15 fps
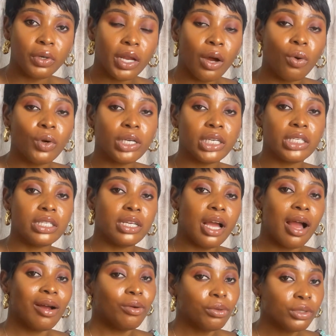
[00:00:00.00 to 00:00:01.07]
that, okay,
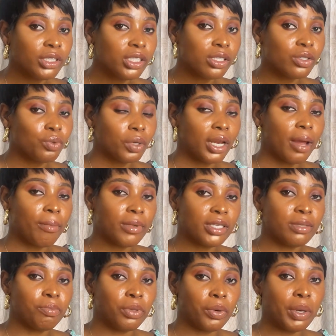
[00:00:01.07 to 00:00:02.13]
ah, oh, this is what I'm
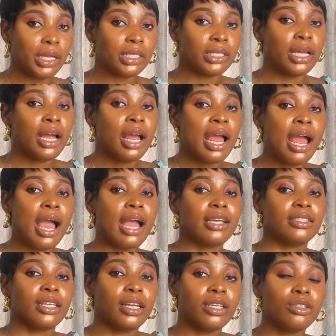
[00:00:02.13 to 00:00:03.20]
experiencing, I
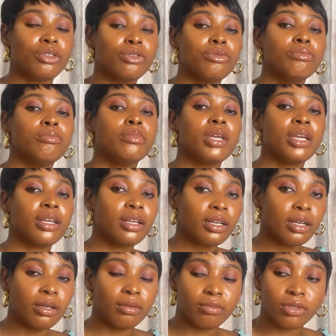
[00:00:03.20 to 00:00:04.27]
started to make
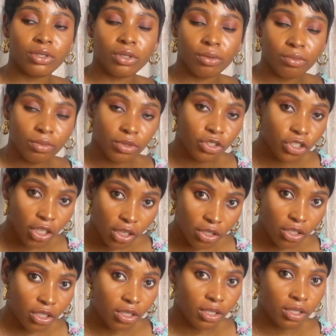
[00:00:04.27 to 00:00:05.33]
um, some
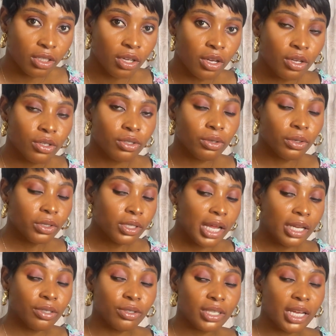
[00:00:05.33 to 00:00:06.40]
changes. So these
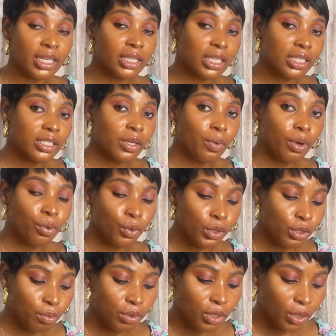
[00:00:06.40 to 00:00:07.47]
are these are the things that we're going
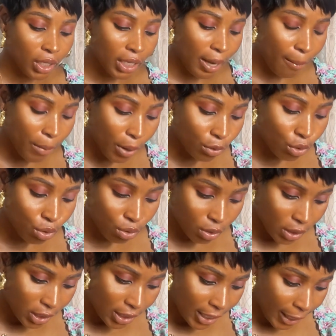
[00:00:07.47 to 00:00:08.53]
to be talking about
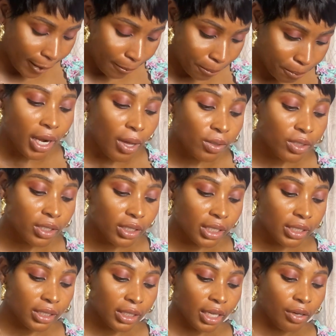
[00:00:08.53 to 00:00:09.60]
today. Now it is a
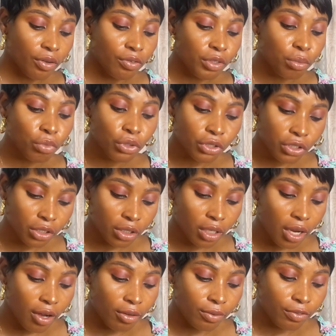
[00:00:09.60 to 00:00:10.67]
state of
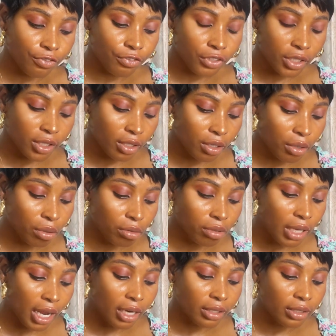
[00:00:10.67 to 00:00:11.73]
emotional, physical,
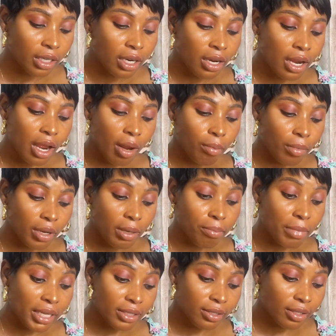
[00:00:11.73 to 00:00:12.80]
and um,
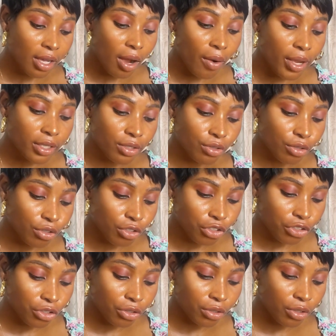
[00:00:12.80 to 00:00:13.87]
mental
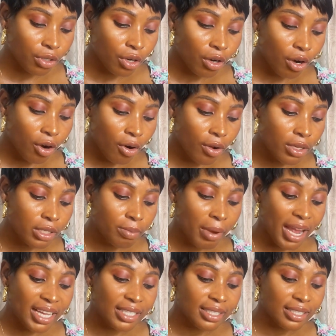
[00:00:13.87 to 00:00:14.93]
exhaustion caused
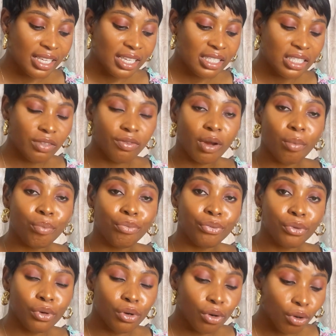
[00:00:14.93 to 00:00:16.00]
by excessive and
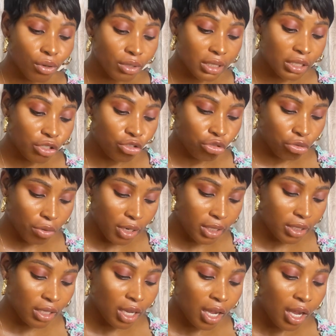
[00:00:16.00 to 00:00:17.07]
prolonged
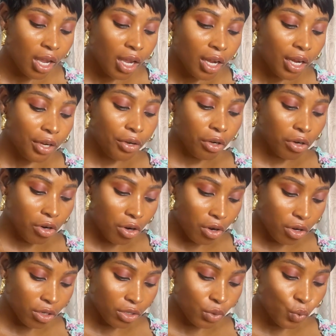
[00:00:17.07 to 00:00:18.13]
stress. It
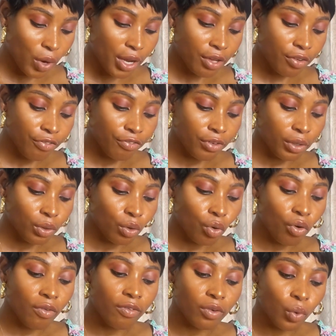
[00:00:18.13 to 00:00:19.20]
occurs when you feel
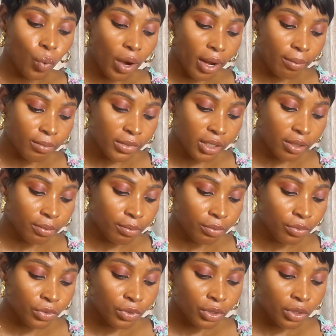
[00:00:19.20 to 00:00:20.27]
overwhelmed,
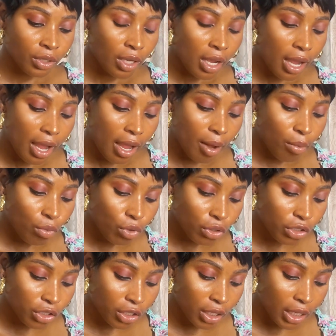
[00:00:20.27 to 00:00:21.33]

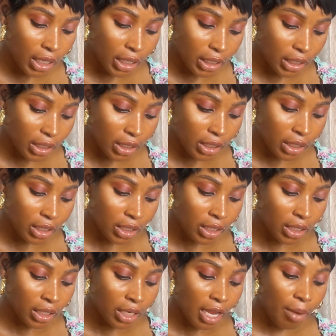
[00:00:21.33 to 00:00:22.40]
emotionally,
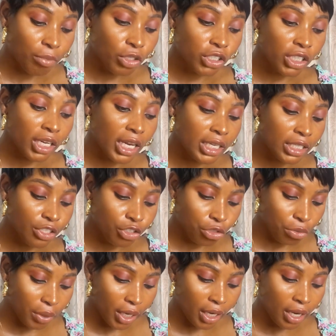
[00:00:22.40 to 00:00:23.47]
emotionally
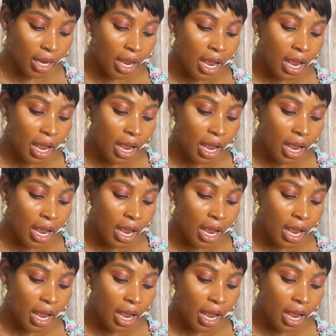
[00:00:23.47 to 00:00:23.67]
drained,